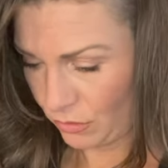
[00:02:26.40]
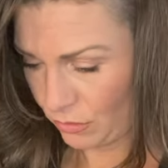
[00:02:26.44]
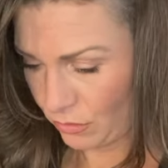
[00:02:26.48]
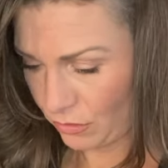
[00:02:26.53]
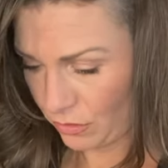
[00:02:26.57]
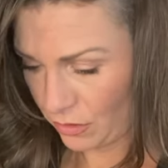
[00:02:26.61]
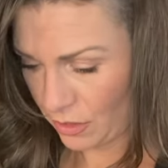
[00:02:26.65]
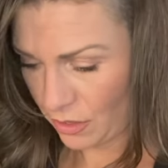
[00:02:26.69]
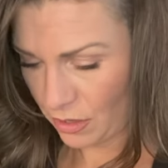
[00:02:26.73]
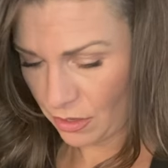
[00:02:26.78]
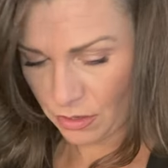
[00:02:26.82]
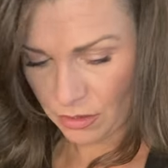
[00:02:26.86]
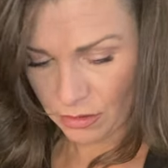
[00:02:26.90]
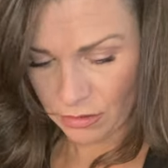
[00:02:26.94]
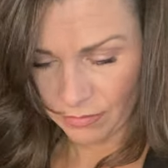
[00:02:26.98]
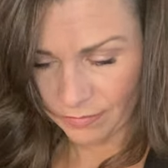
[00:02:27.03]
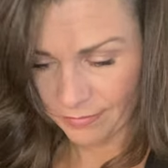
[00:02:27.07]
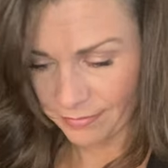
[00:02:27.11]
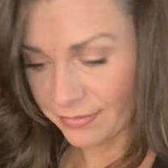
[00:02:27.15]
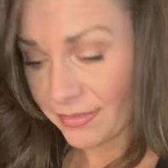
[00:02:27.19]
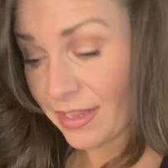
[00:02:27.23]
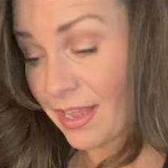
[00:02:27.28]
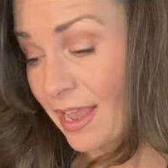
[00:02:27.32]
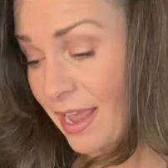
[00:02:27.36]
Hold on.
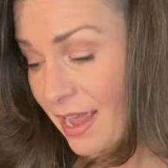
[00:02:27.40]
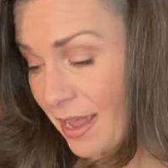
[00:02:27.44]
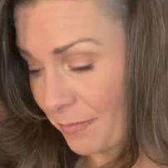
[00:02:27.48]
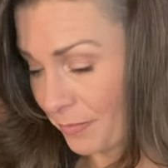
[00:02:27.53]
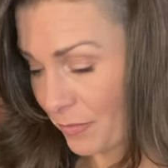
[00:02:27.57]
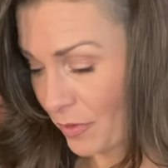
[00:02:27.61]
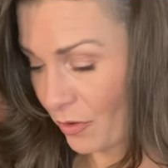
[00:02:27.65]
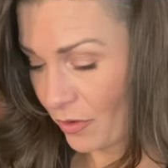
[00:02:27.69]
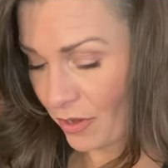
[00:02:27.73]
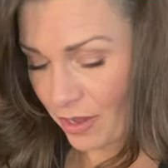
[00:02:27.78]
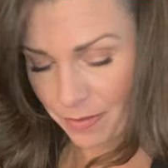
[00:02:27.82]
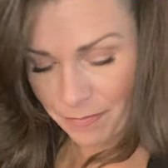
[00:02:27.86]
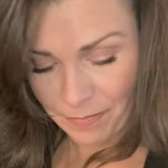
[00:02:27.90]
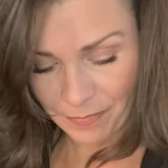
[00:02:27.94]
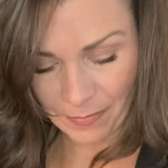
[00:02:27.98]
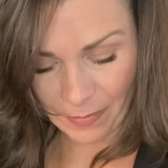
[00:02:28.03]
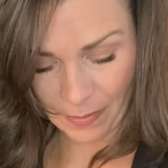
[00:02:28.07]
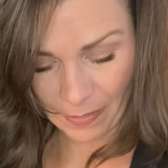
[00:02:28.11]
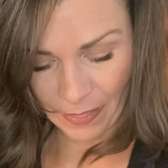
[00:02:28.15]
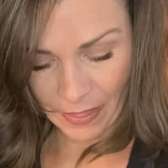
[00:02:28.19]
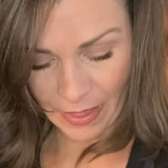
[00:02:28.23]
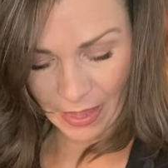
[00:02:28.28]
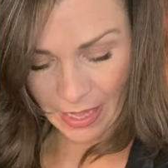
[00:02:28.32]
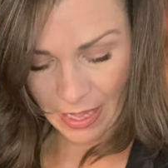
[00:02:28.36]
Yeah, okay.
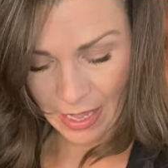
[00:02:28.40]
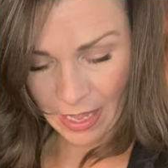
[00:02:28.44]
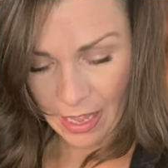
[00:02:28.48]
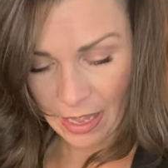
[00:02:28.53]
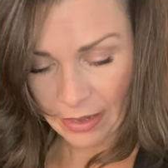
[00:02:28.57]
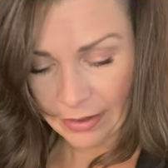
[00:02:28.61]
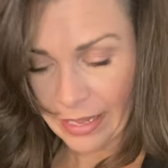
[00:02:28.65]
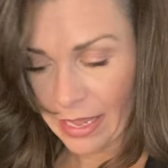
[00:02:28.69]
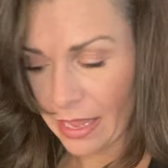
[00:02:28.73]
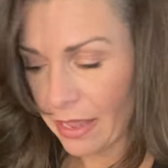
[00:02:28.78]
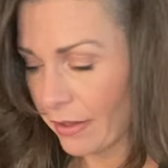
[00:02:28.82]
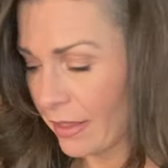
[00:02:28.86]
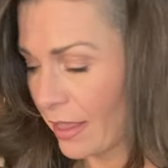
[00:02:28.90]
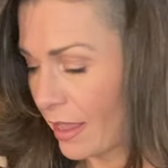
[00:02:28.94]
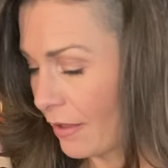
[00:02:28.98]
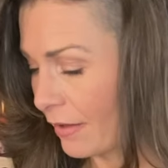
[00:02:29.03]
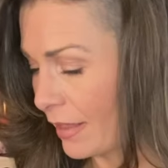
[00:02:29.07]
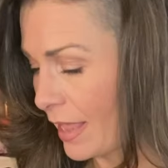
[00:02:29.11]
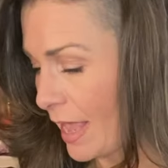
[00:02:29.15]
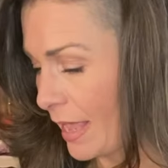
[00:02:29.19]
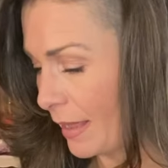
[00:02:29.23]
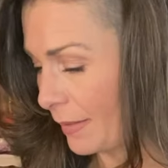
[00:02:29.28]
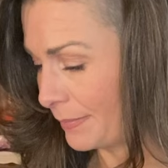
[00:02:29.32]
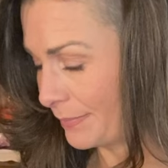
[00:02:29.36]

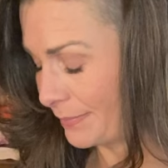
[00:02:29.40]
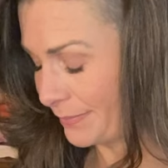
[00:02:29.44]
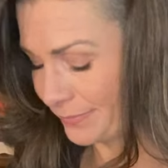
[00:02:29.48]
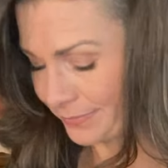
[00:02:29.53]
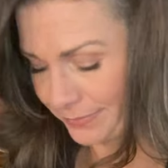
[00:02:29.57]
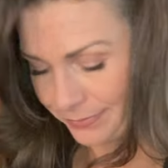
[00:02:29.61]
Okay.